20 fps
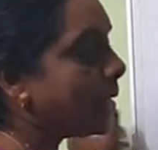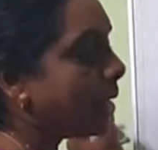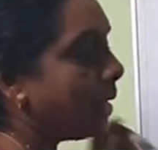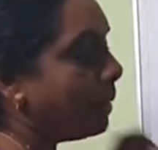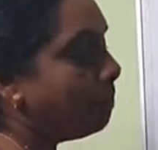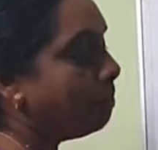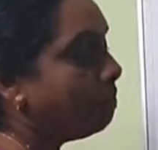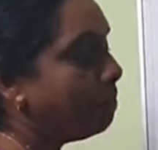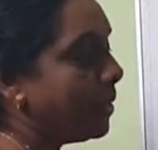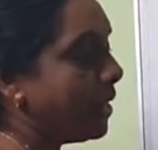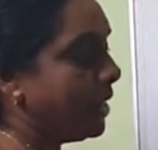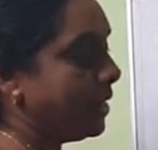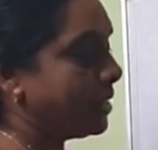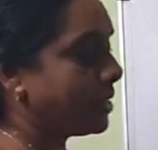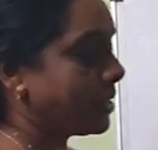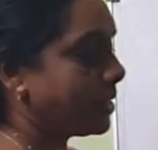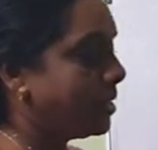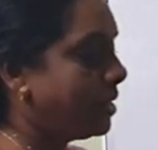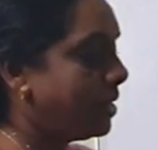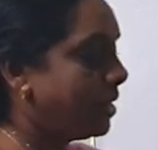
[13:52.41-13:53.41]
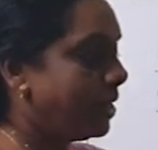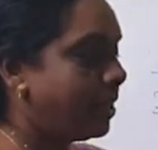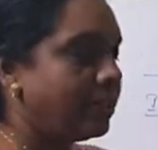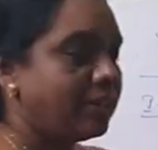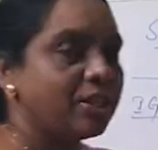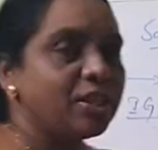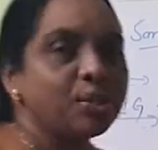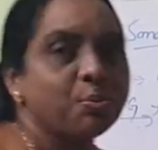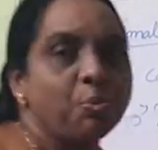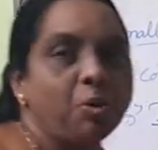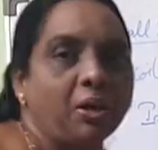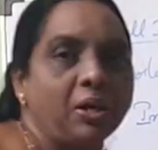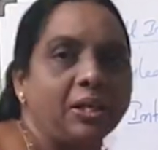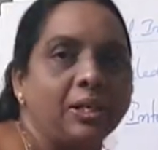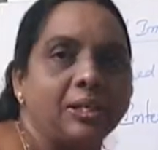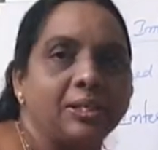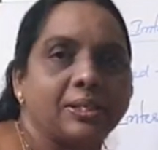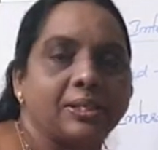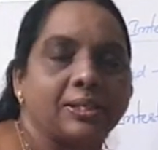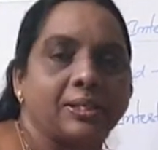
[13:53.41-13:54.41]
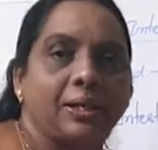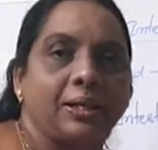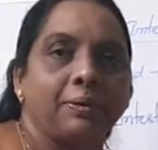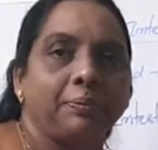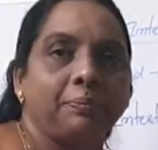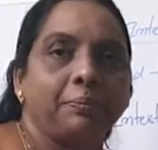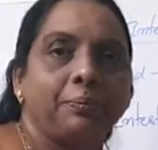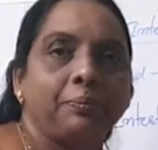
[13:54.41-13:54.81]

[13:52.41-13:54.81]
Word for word: complete in the small intestine.